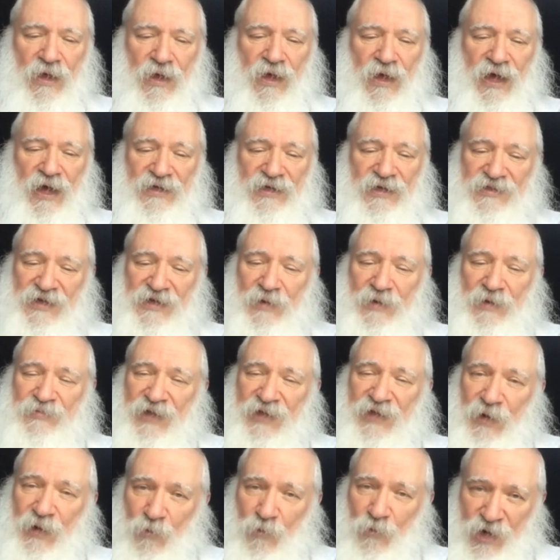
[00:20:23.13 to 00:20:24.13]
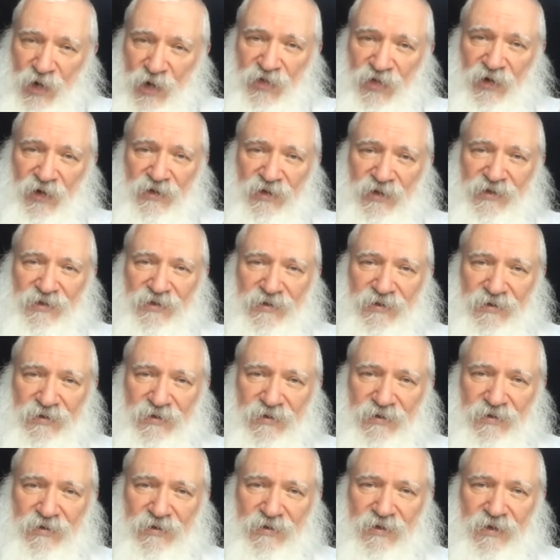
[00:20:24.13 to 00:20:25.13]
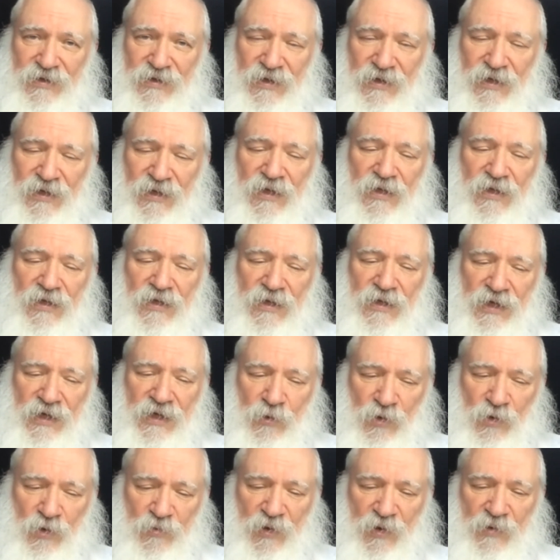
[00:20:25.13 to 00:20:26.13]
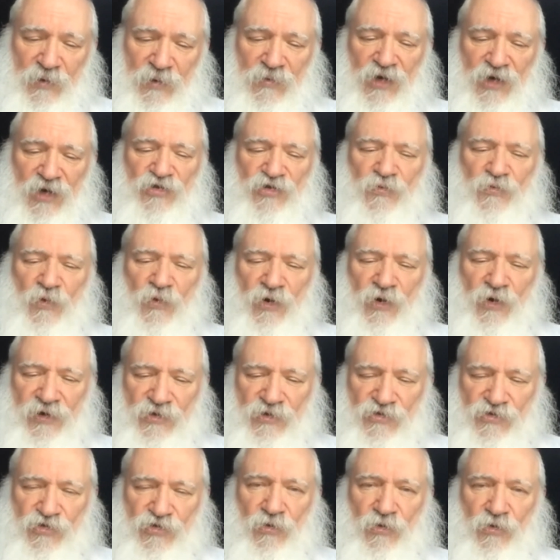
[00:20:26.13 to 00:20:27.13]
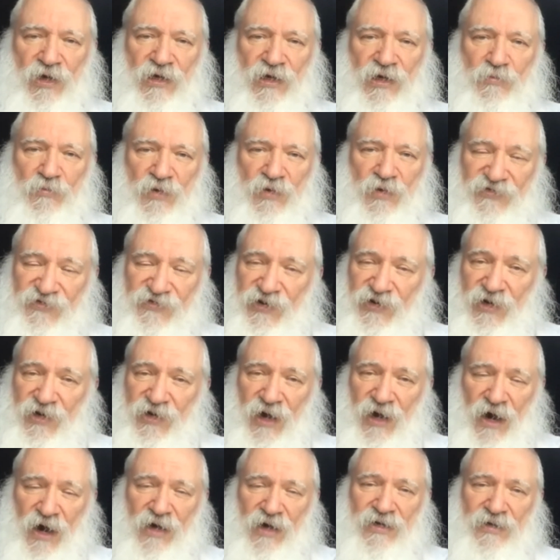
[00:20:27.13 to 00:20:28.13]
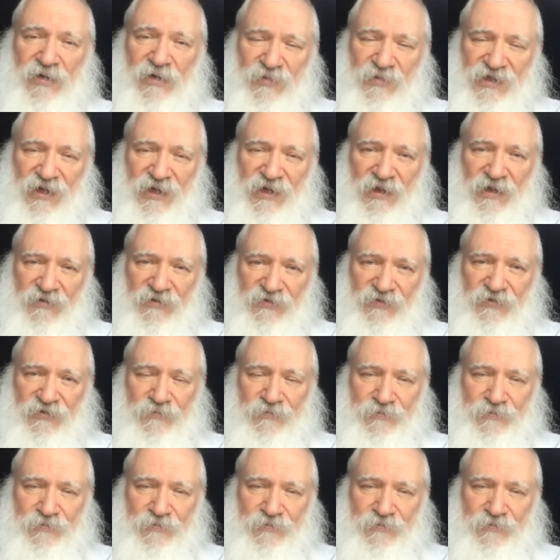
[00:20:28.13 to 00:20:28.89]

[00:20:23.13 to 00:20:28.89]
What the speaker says: Except that with us, it would be much more enjoyable for God Himself.